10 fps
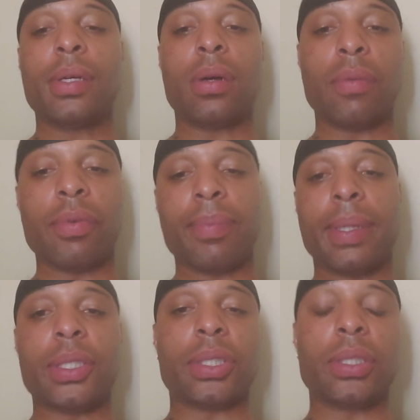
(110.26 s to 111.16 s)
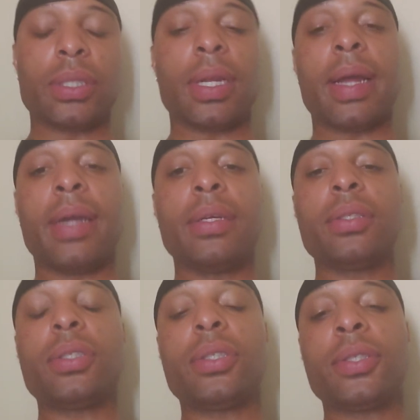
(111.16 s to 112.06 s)
Hopefully my shit is there and
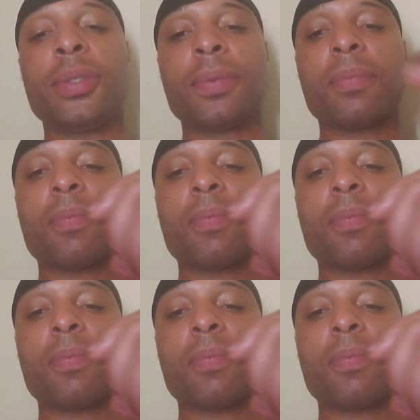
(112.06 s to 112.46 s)
shit.